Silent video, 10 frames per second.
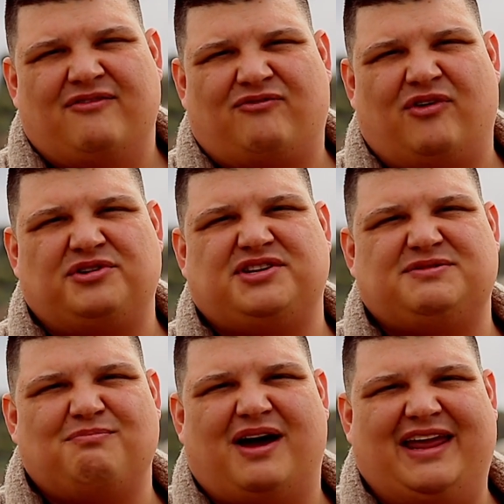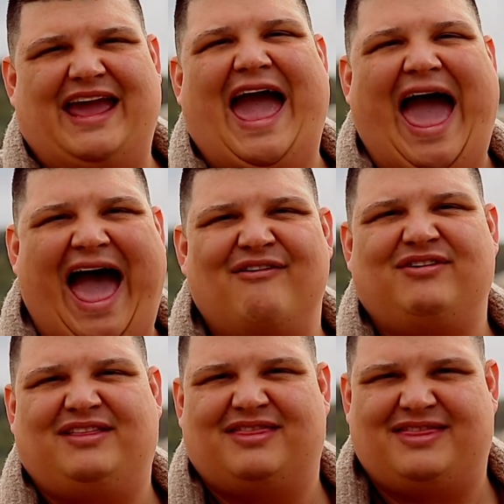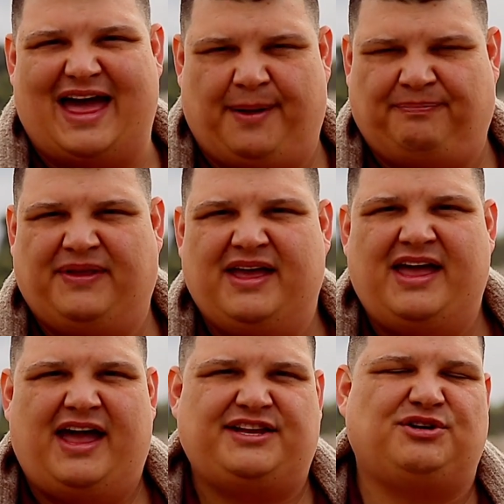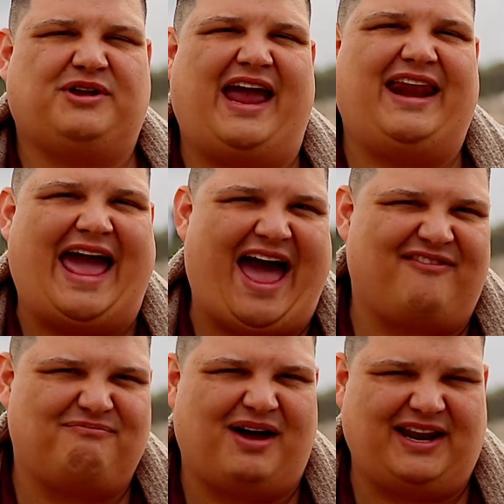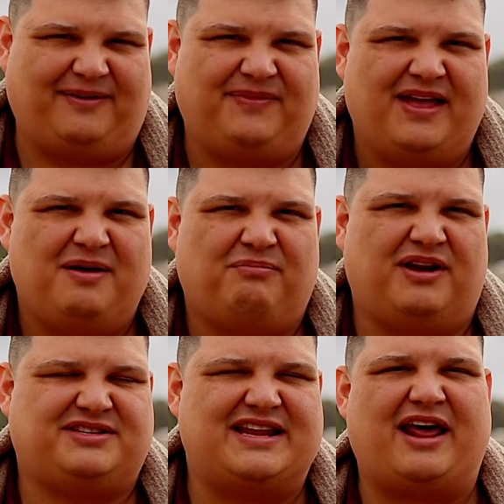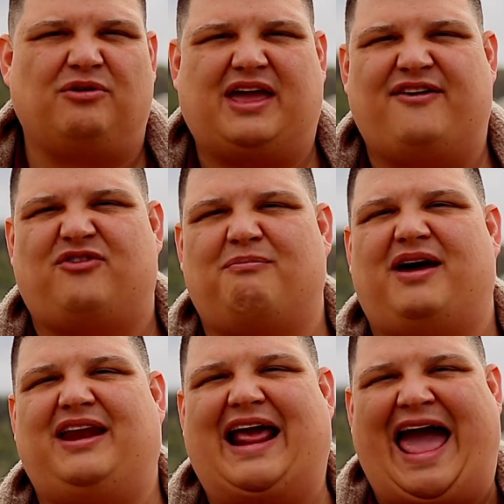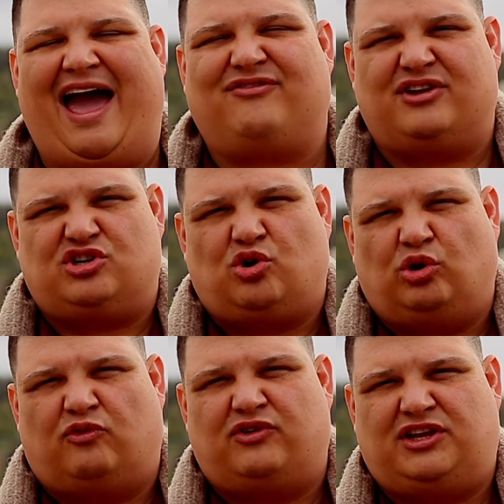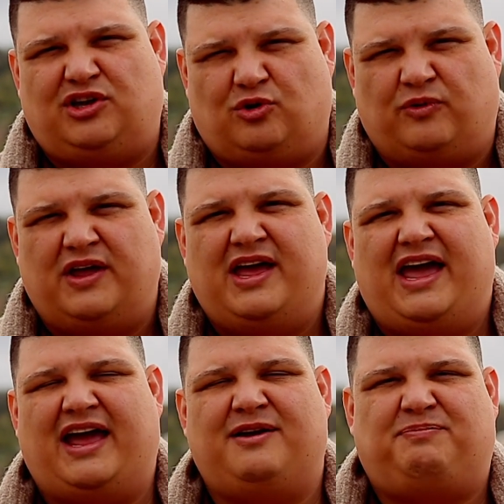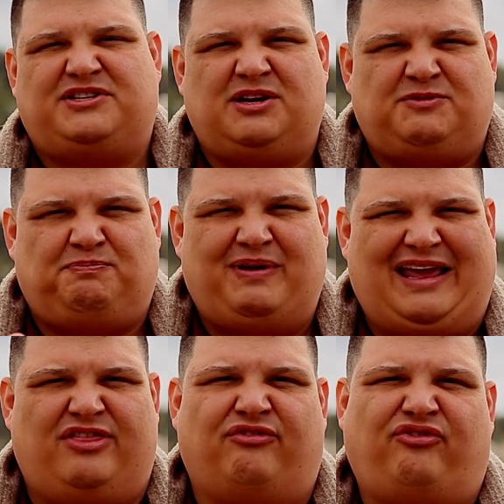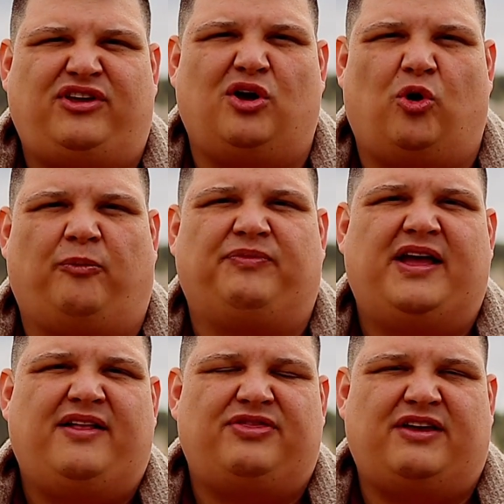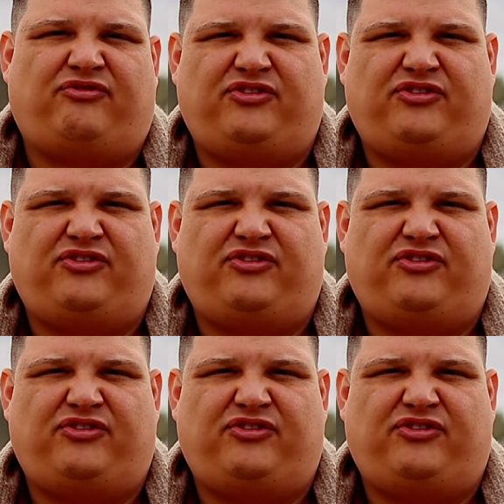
versus money having them. It's okay to have money, but it's not okay for money to have control over you and to be the fuel that